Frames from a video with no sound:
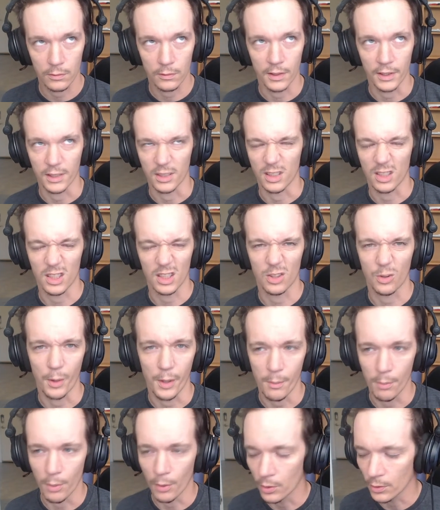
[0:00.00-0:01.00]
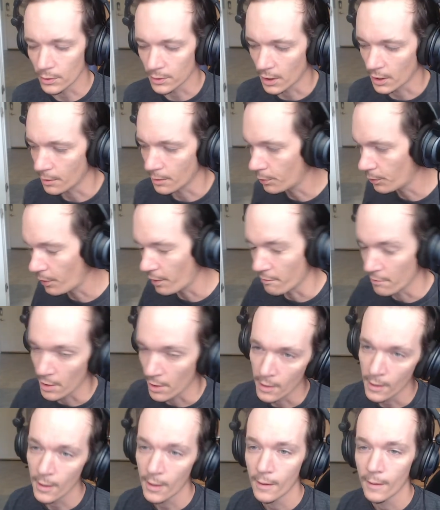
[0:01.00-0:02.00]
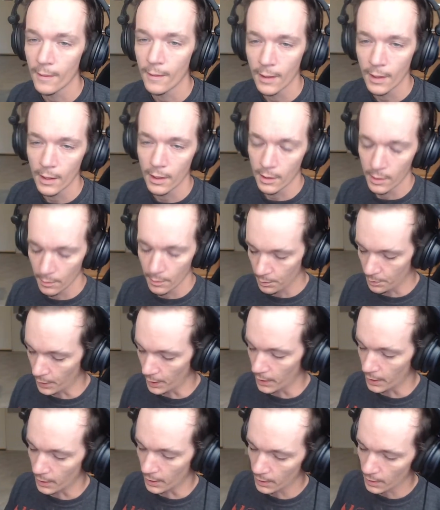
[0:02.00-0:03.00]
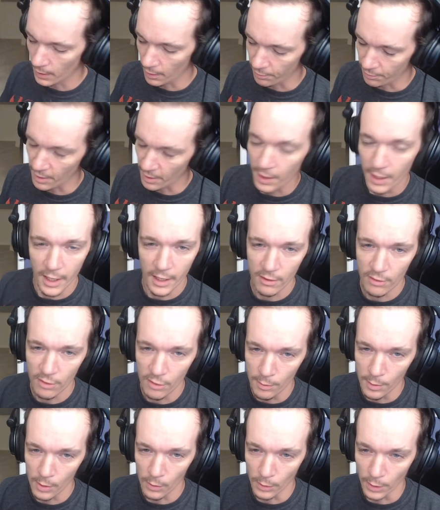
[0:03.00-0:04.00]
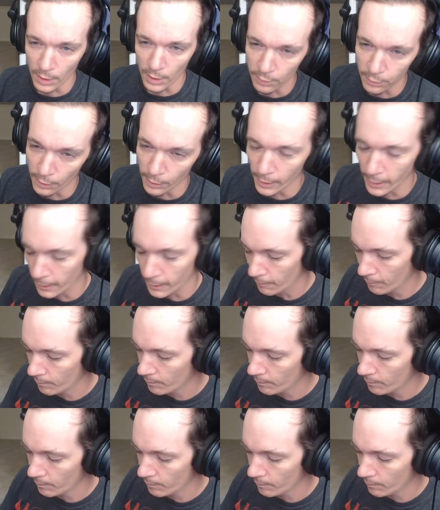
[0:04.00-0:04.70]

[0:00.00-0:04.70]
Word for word: six or eight bolt holes on it, whatever. But I'll find a neck tube that works for it.